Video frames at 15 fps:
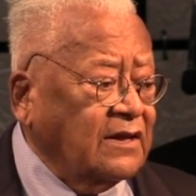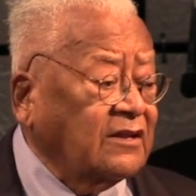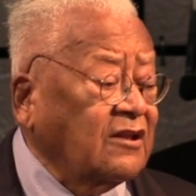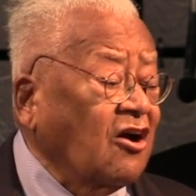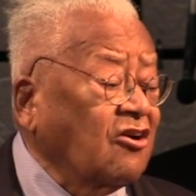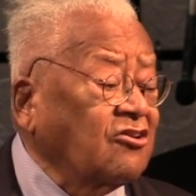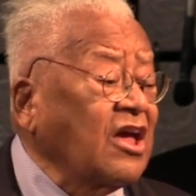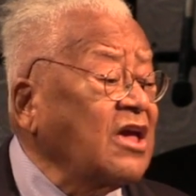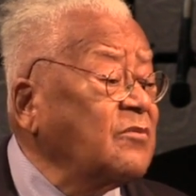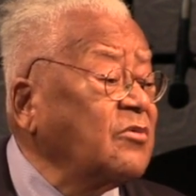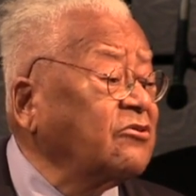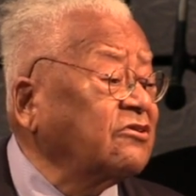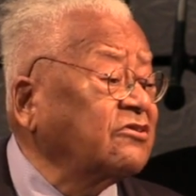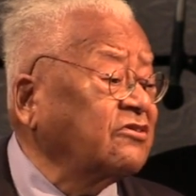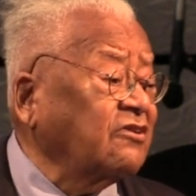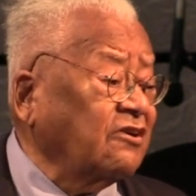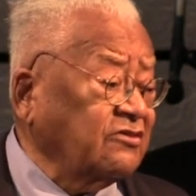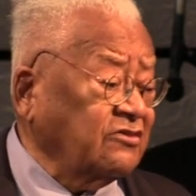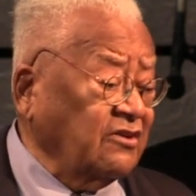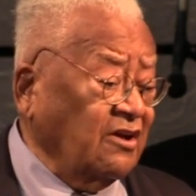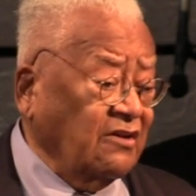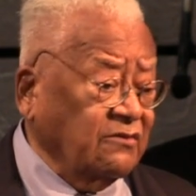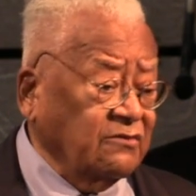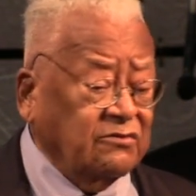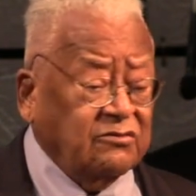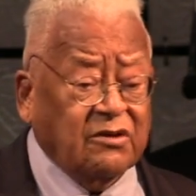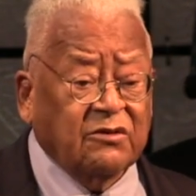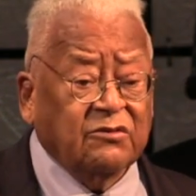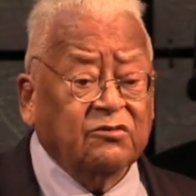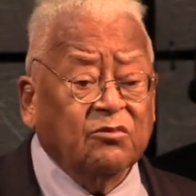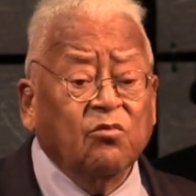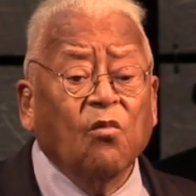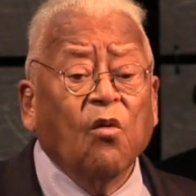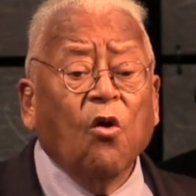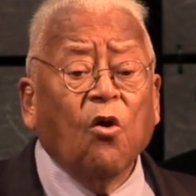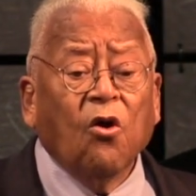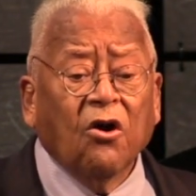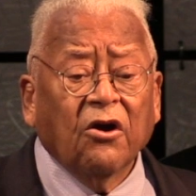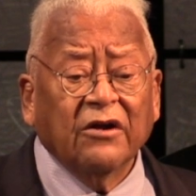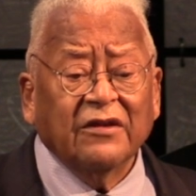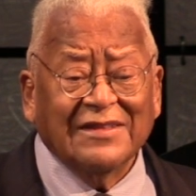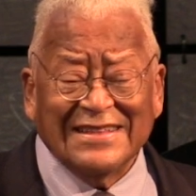and our neighbor as ourselves, is more